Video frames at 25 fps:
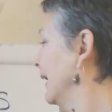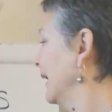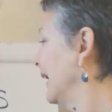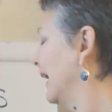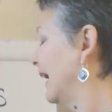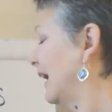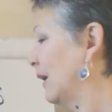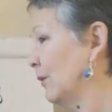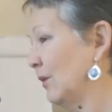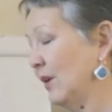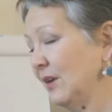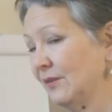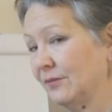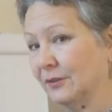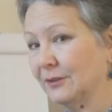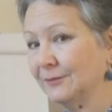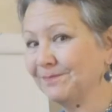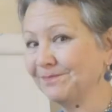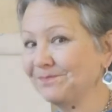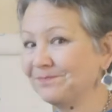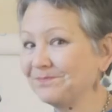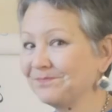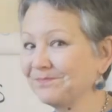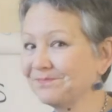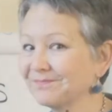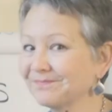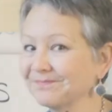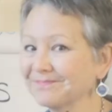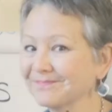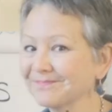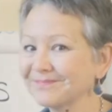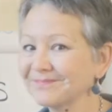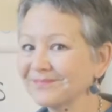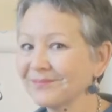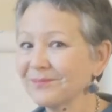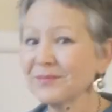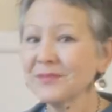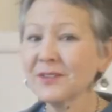However,
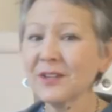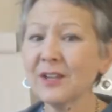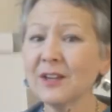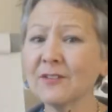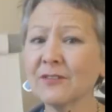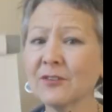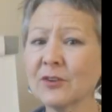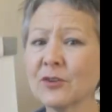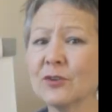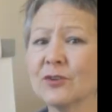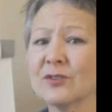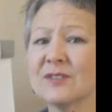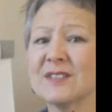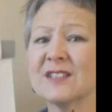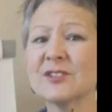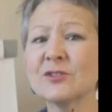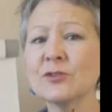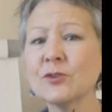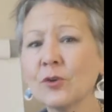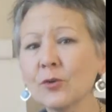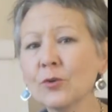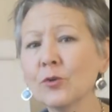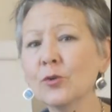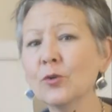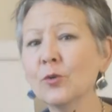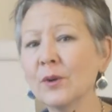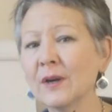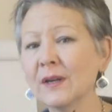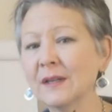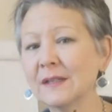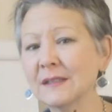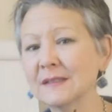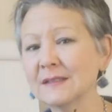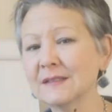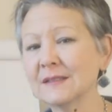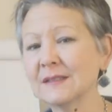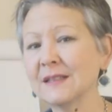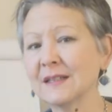of course, it's not
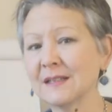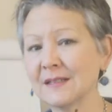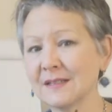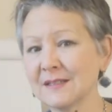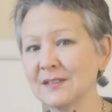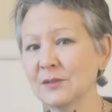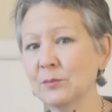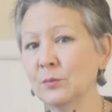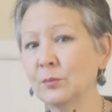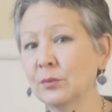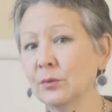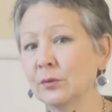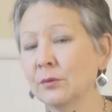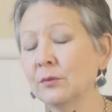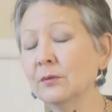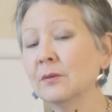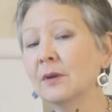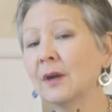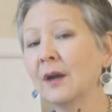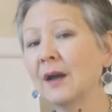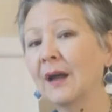always that simple.